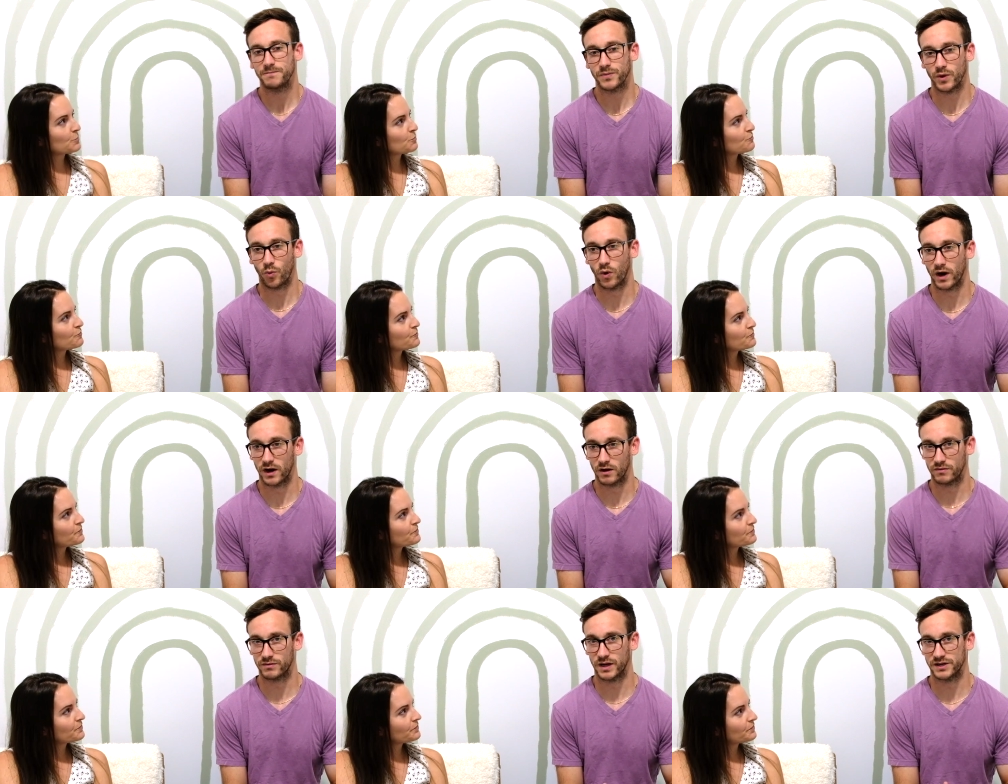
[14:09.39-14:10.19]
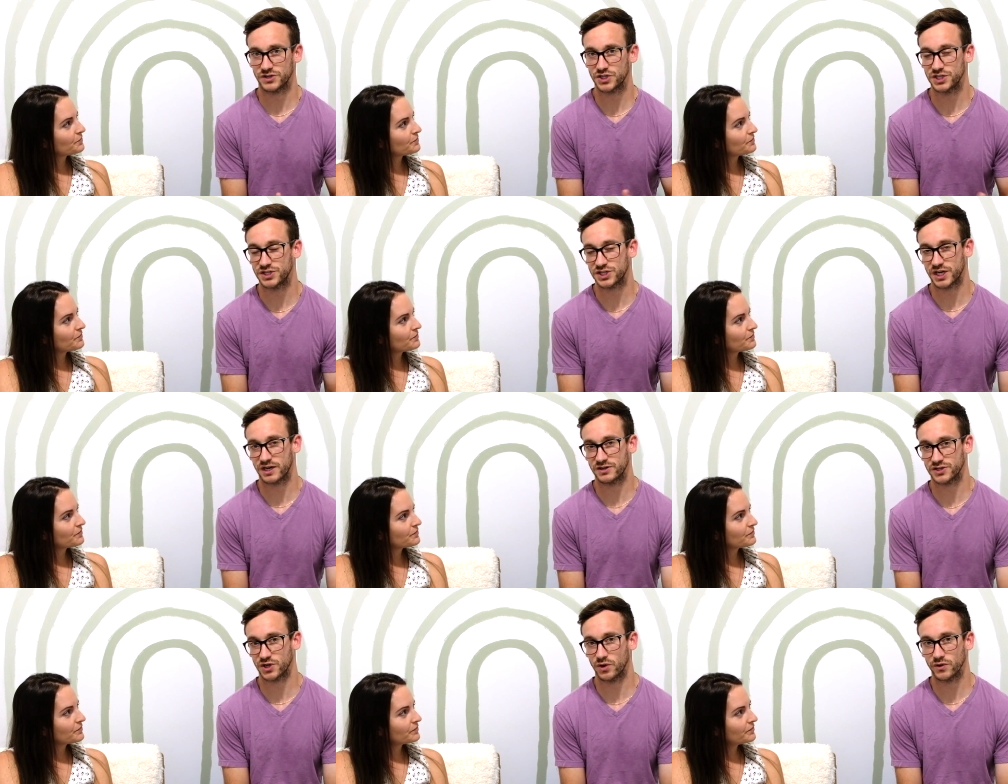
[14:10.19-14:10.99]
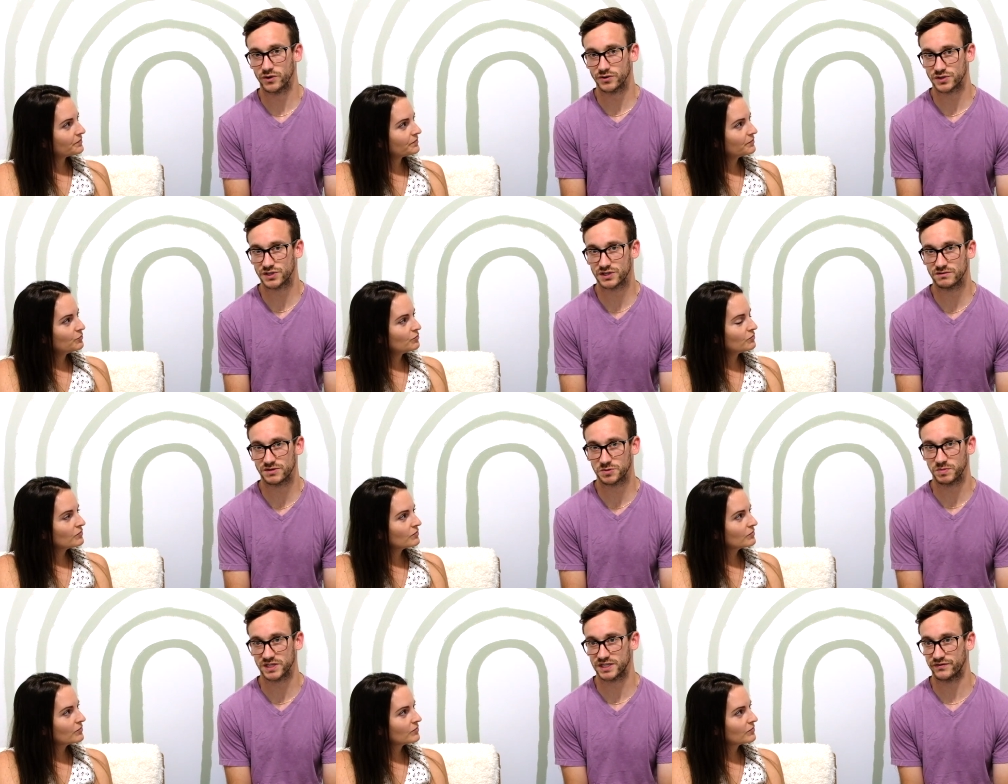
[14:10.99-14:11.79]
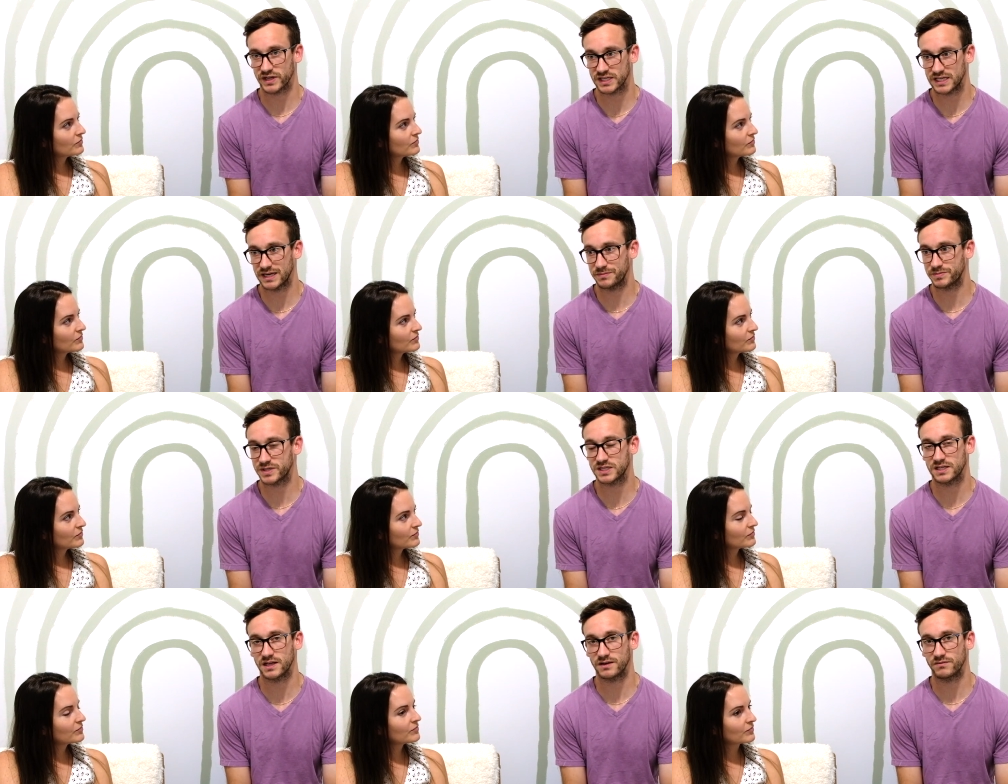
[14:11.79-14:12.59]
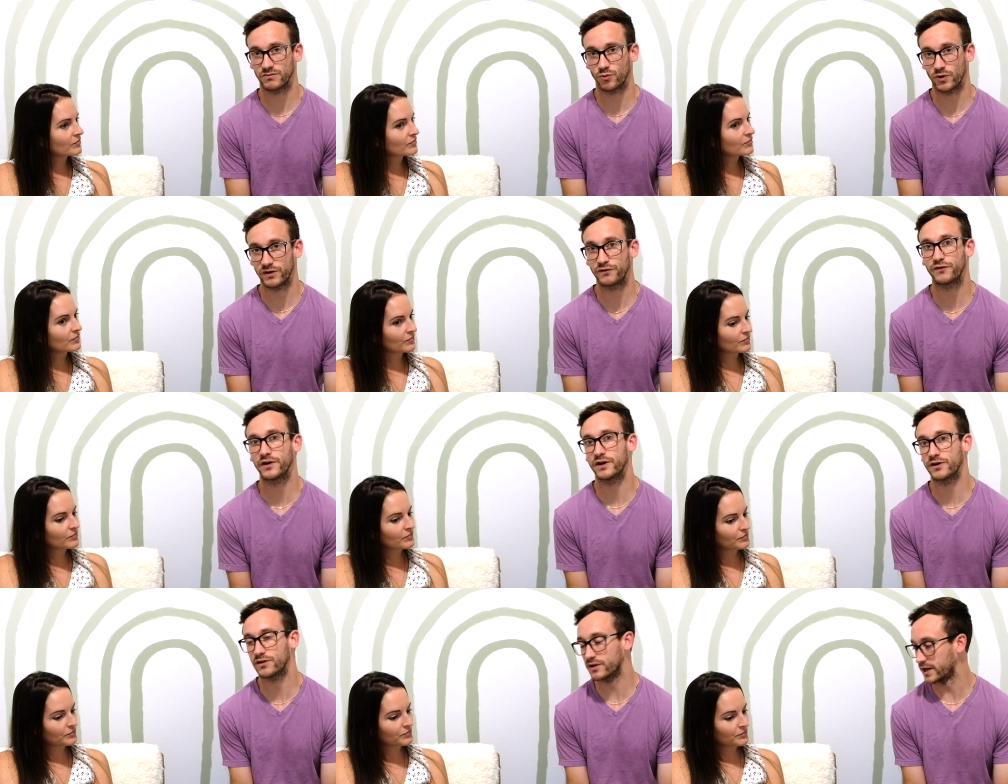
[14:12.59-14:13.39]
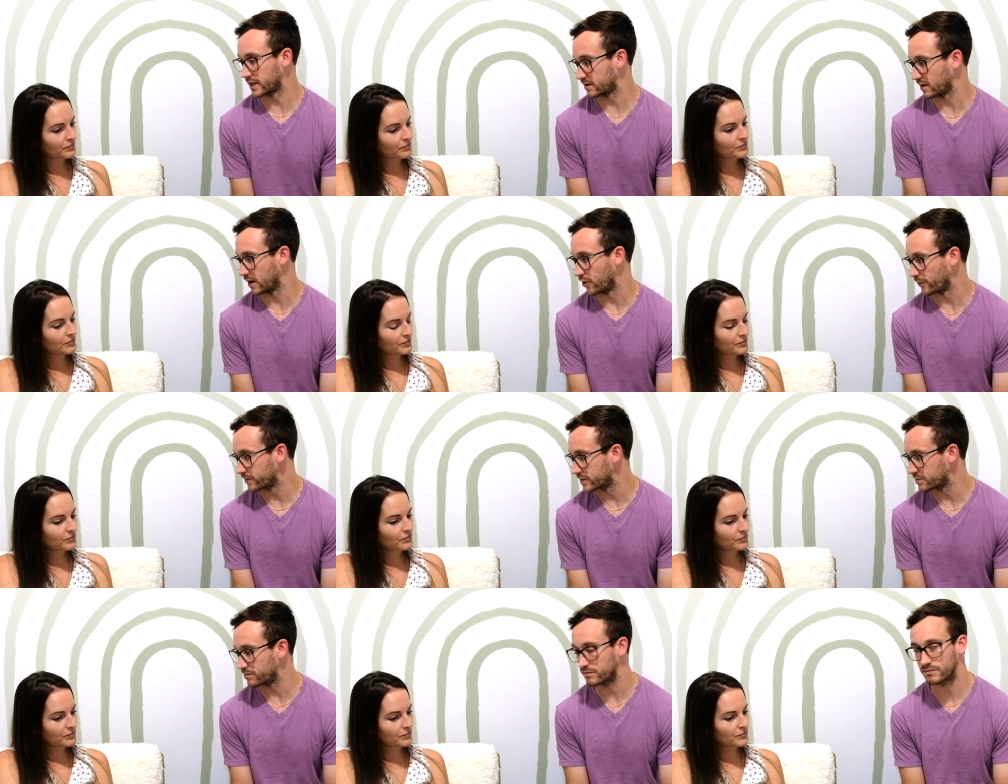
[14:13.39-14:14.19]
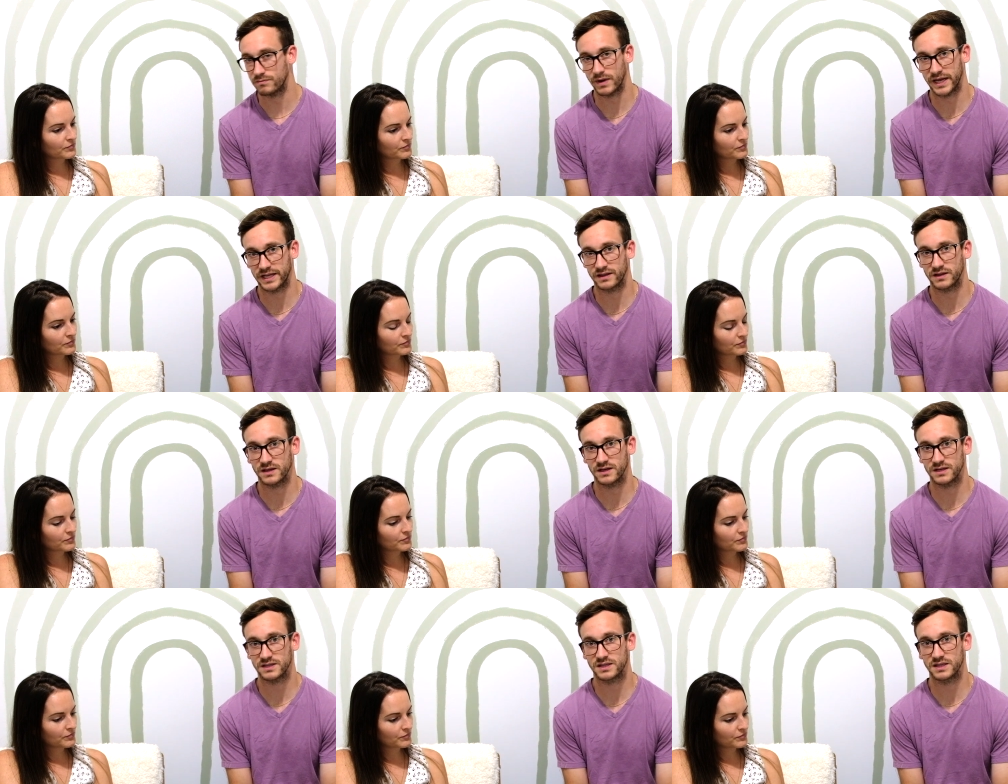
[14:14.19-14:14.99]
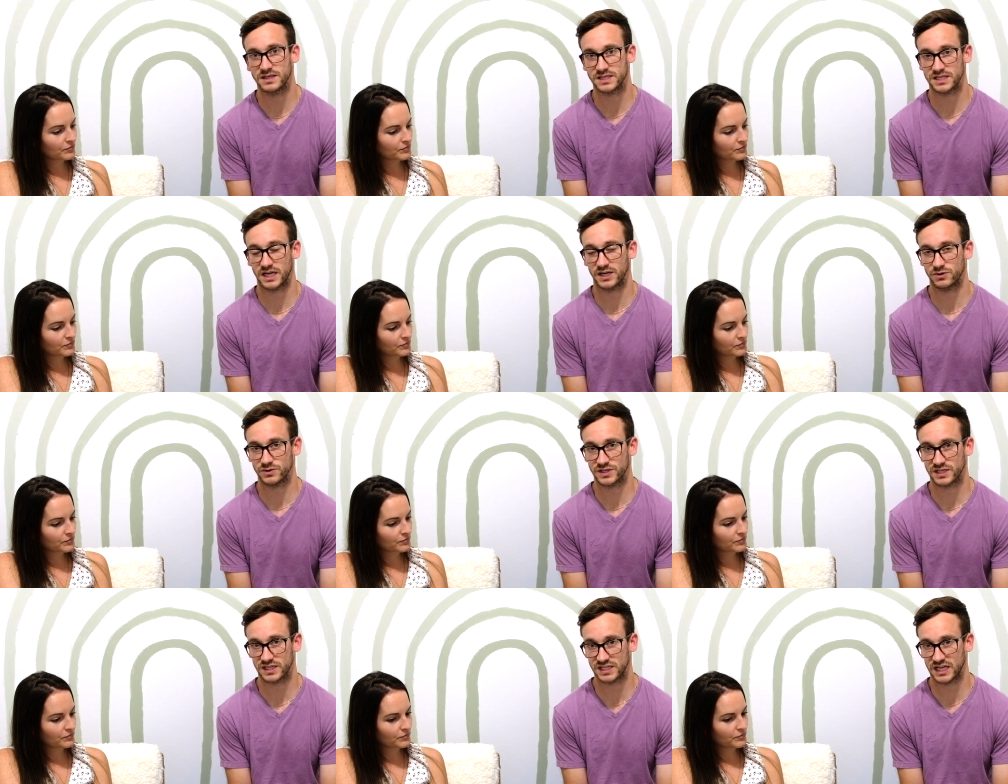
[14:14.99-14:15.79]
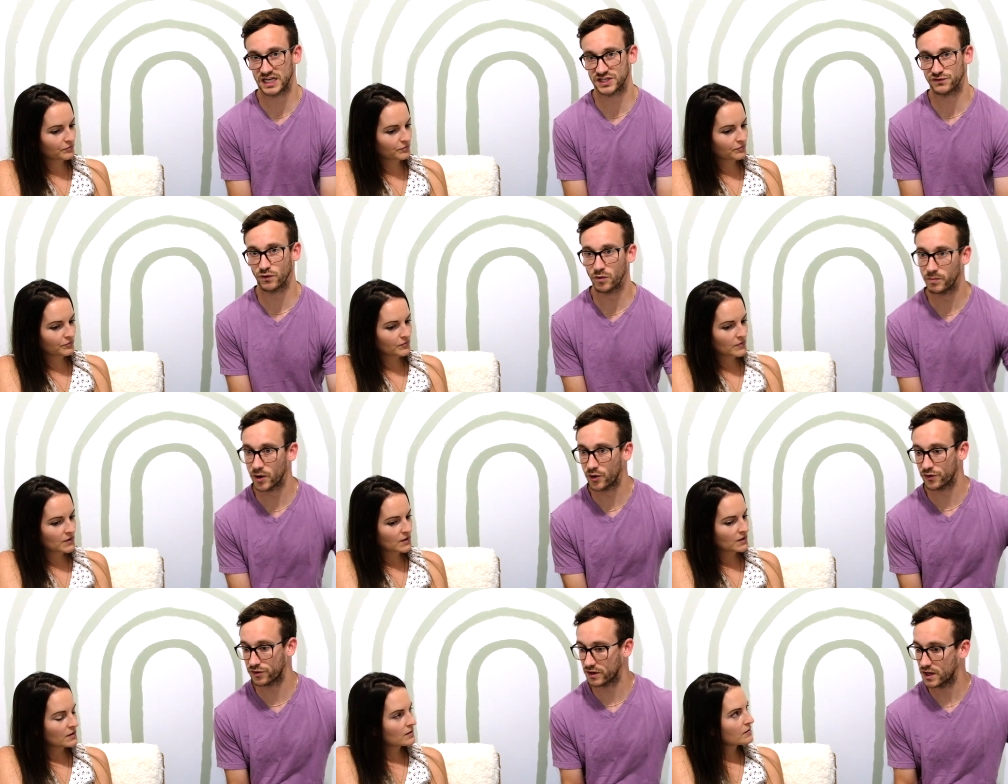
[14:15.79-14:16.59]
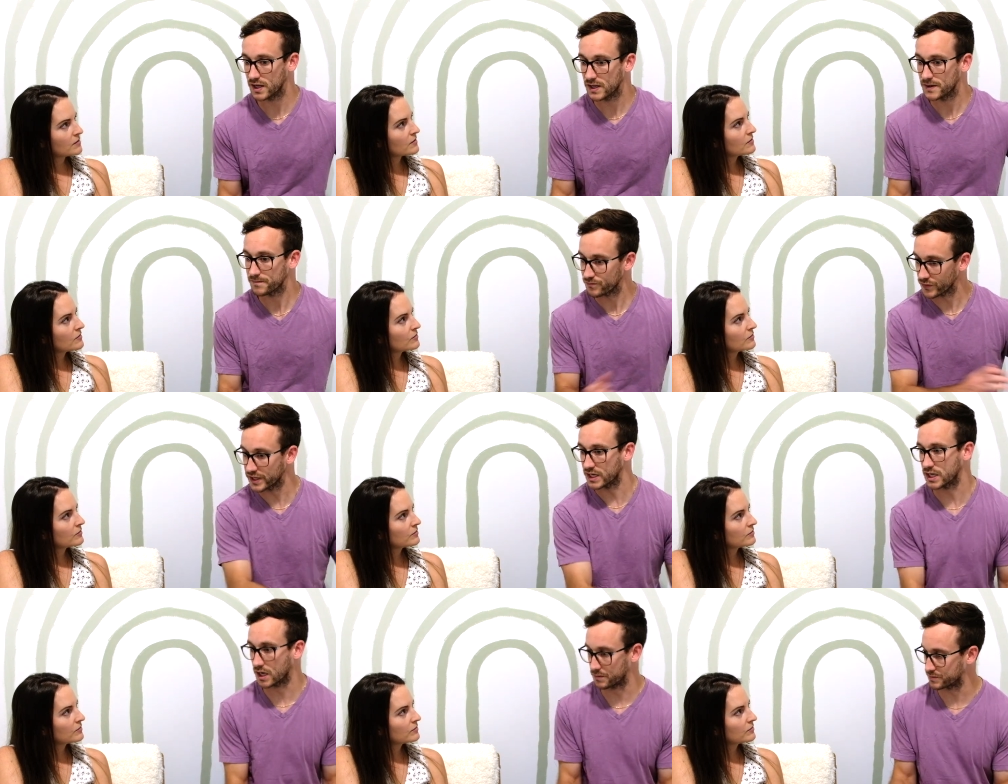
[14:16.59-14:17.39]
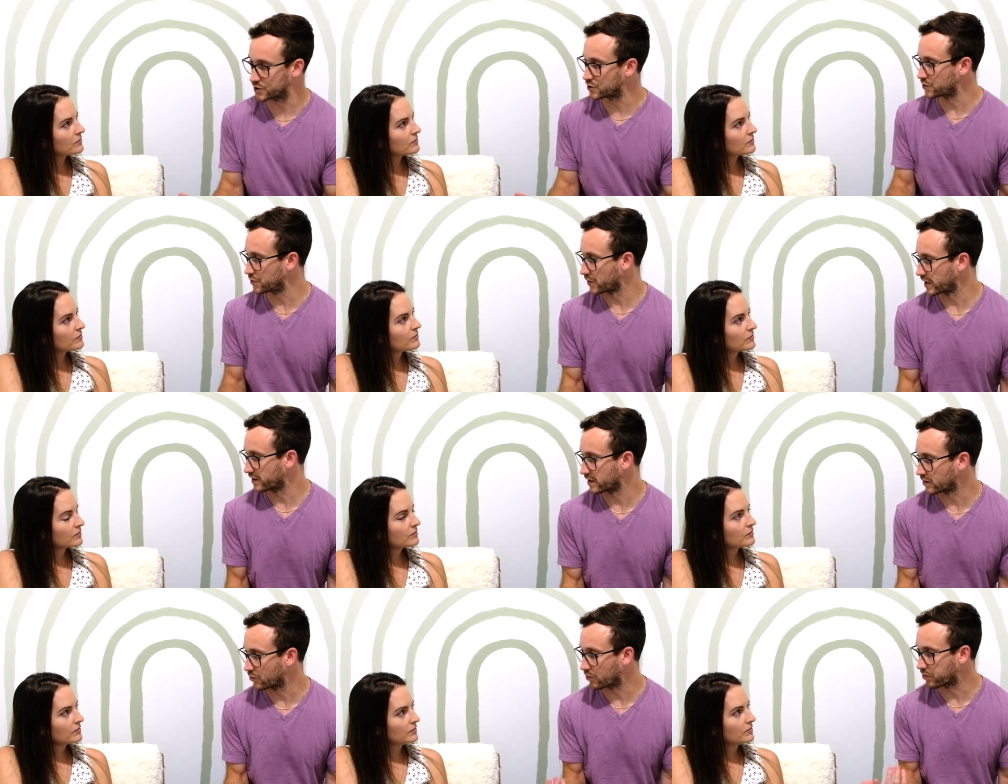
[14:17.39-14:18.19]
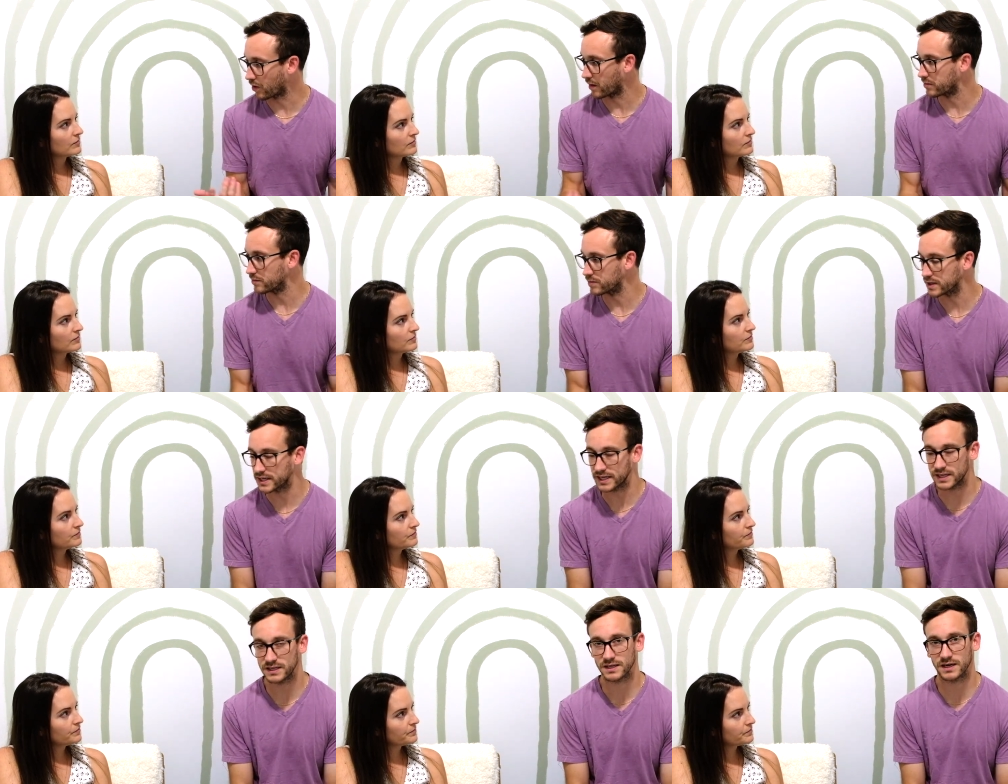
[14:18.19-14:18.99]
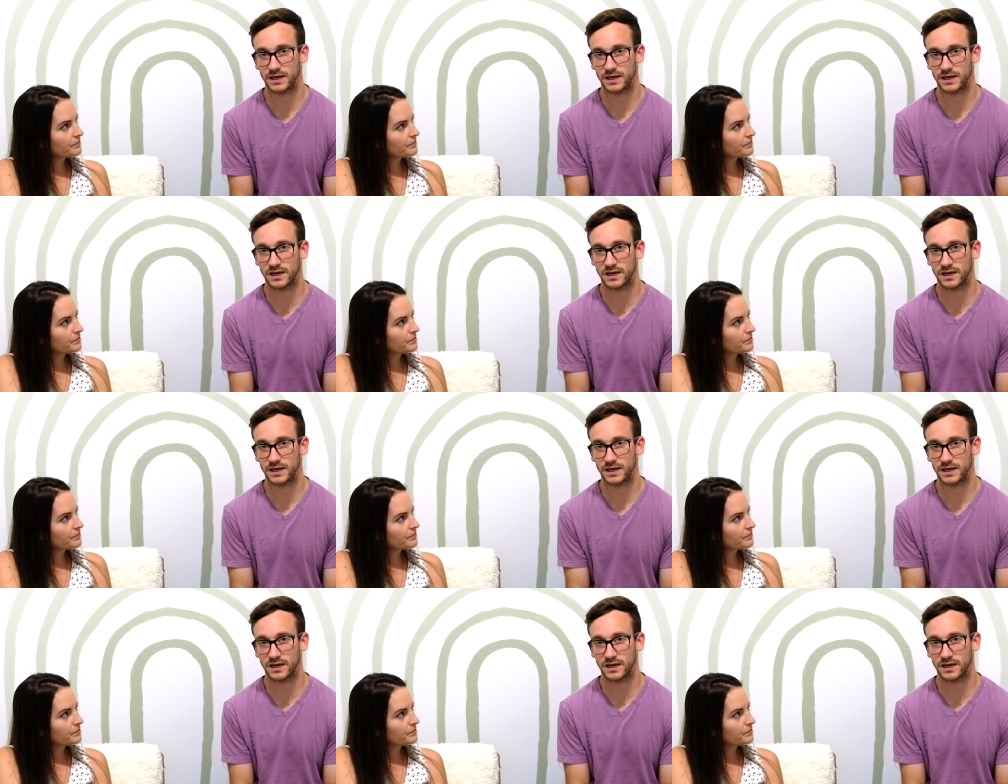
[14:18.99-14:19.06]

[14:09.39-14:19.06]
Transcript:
Speaker 1: where kind of she shares all those specific tips that we feel like helped make the cycle successful, both leading up to, I think we'll probably,